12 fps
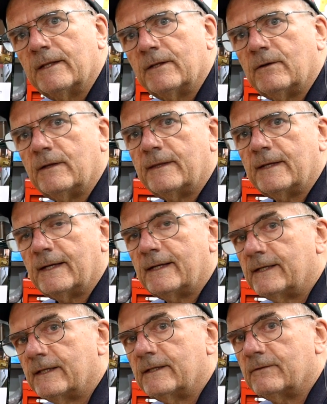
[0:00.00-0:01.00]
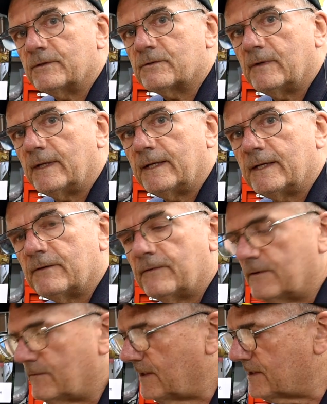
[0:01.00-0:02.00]
The only thing I did that was really
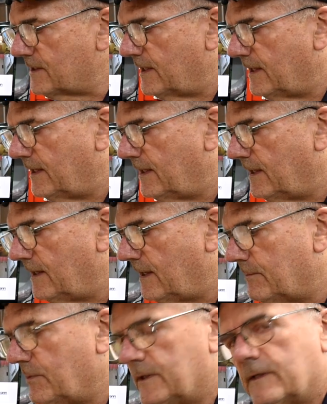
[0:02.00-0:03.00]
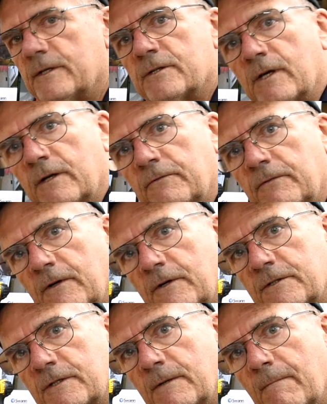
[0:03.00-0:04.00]
different was I put this on
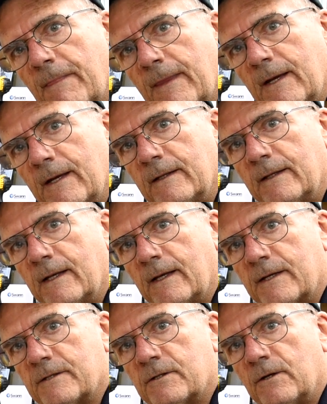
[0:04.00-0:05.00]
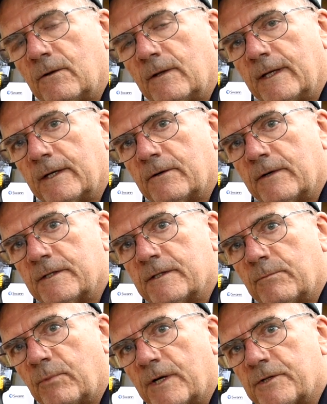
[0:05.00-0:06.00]
first and then I slowly increased
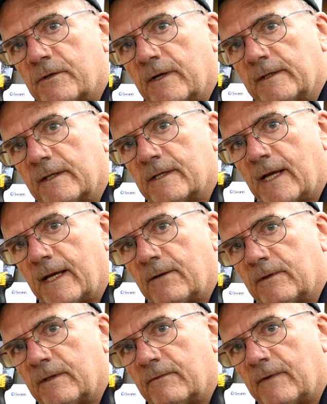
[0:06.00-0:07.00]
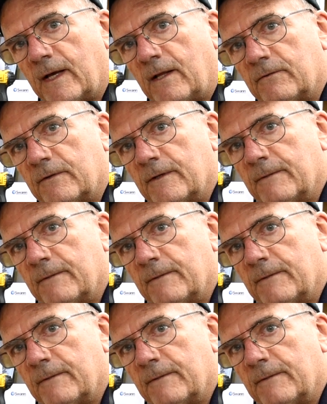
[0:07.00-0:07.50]
the pressure at the tank with the valve.